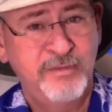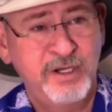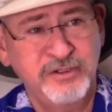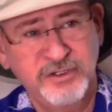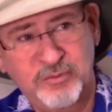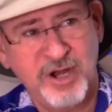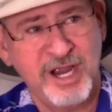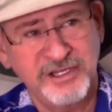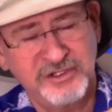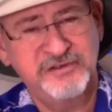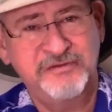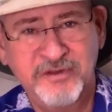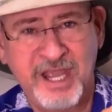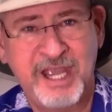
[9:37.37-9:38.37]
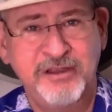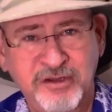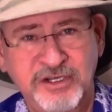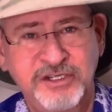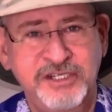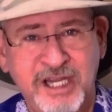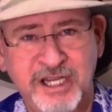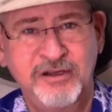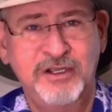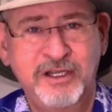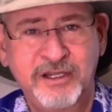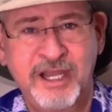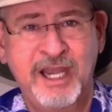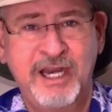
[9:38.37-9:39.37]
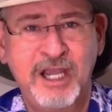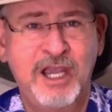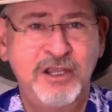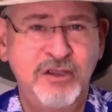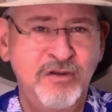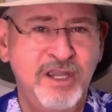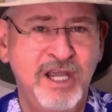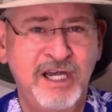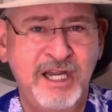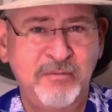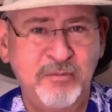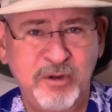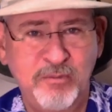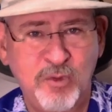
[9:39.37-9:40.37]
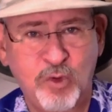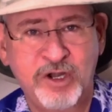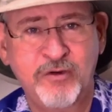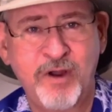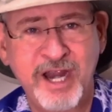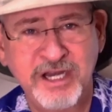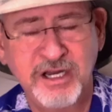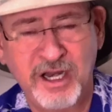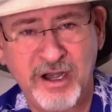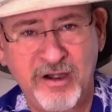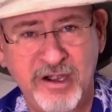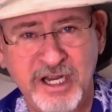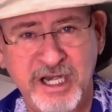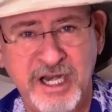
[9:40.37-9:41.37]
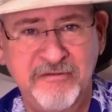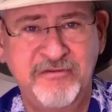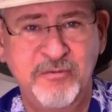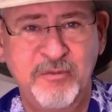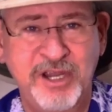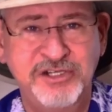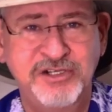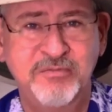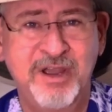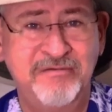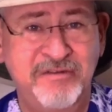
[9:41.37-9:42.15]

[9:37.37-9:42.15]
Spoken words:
Here's the prices for that. You can just take a look at that. You can get a little bit more granularity and information by